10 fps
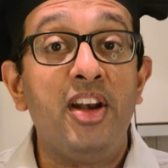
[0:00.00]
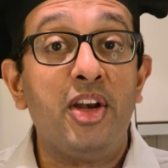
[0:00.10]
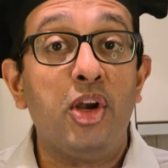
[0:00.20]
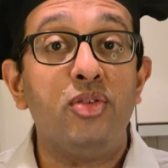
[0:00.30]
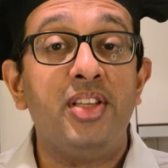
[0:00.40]

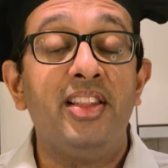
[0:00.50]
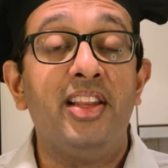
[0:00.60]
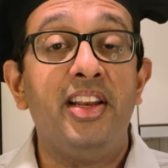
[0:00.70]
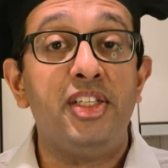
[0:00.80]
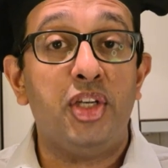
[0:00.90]
introducing the
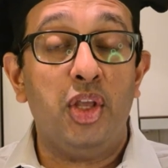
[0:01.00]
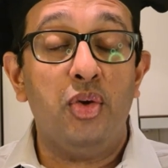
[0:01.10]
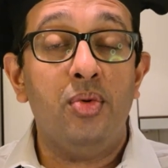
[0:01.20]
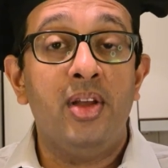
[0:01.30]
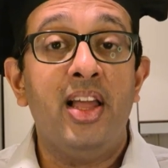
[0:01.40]
dish to
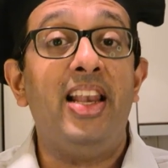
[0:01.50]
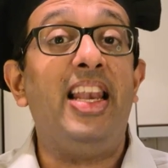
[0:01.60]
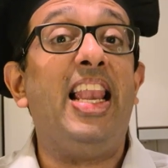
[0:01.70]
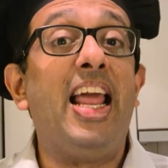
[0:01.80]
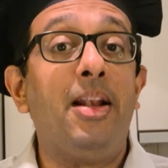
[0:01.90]
you,
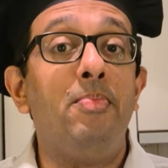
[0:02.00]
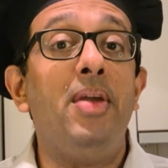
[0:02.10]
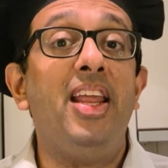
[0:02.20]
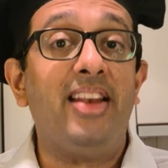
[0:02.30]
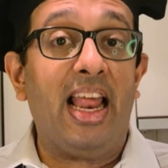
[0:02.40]
let
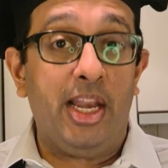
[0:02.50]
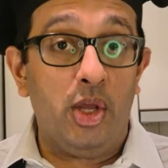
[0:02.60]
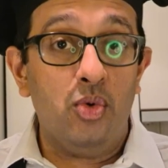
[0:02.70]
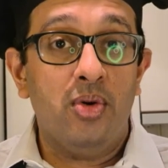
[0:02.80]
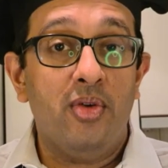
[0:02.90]
me tell
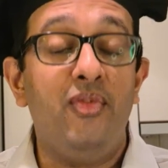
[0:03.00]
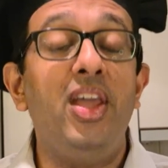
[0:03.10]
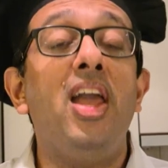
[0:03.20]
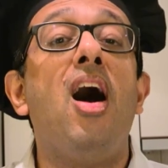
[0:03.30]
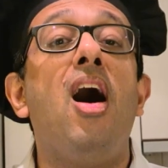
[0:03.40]
you,
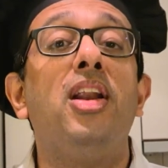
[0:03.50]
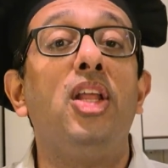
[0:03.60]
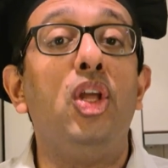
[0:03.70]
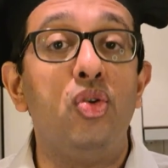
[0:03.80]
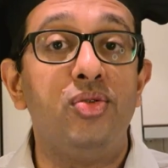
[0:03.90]
we are
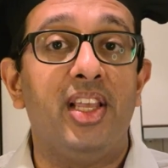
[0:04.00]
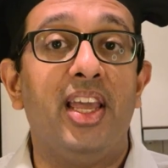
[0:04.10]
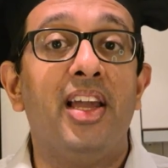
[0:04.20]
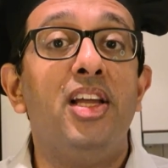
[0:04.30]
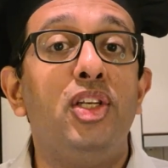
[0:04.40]

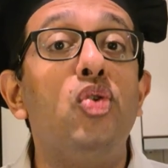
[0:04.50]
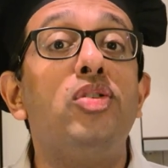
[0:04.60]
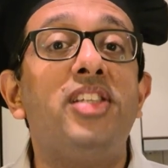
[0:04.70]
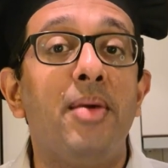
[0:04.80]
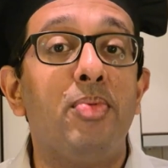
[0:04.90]
using two
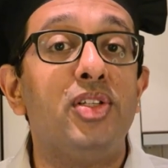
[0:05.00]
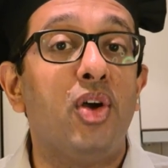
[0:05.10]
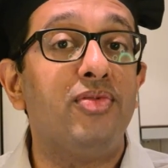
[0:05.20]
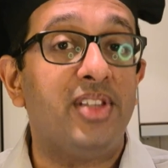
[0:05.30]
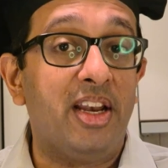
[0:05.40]
staples
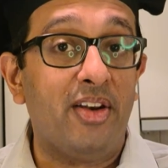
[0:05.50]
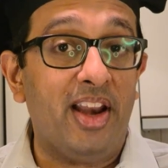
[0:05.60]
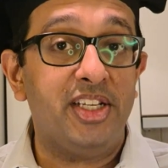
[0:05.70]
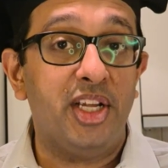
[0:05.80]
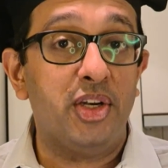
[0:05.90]
of Central
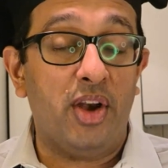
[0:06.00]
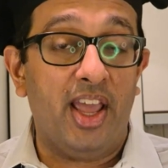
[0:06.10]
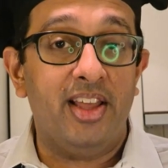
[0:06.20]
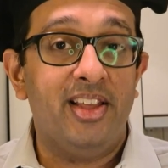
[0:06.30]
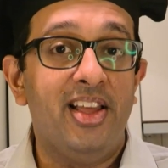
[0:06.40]
Asia
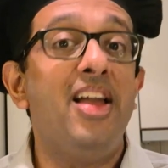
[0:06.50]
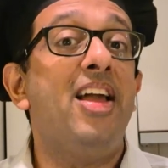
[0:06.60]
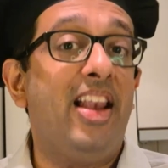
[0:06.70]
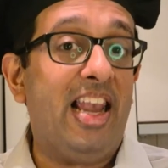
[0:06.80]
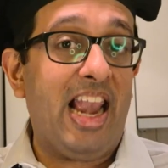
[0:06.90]
today.
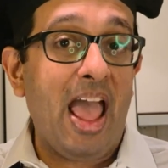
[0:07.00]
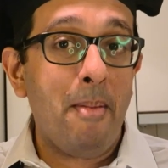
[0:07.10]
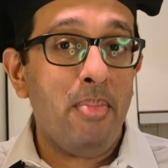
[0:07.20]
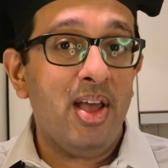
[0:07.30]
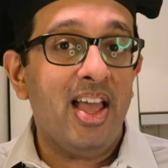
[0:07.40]

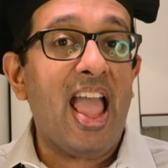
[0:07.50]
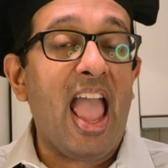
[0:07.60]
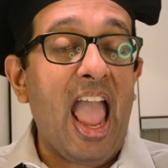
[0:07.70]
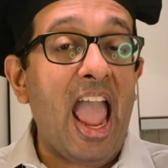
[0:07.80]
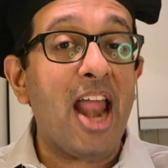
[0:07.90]
lamb
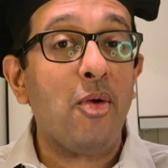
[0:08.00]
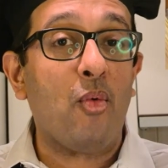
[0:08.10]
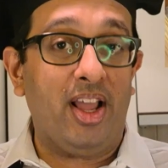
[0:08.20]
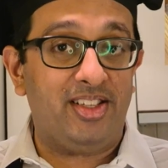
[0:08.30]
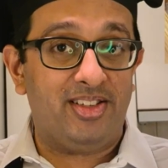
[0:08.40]
and
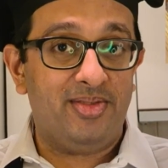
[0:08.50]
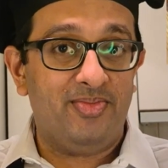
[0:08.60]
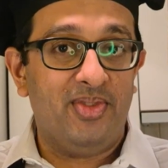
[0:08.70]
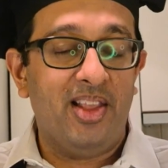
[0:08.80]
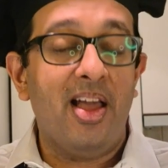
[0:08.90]
rice.
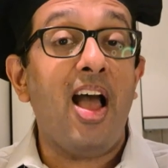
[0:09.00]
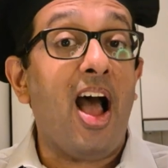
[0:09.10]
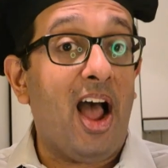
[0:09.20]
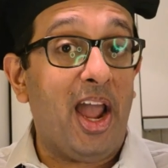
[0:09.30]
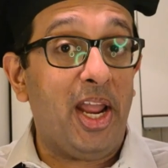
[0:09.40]

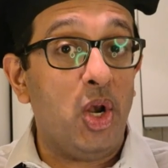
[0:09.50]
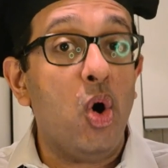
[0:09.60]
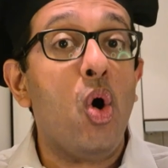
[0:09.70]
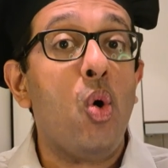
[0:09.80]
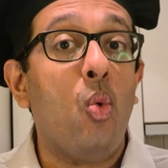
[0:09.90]
I
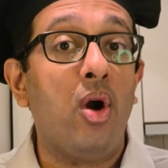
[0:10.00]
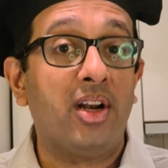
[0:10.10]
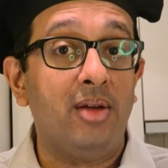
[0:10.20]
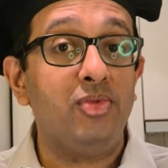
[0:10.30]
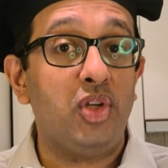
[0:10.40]
know
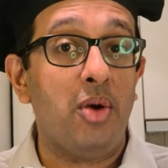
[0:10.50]
what comes to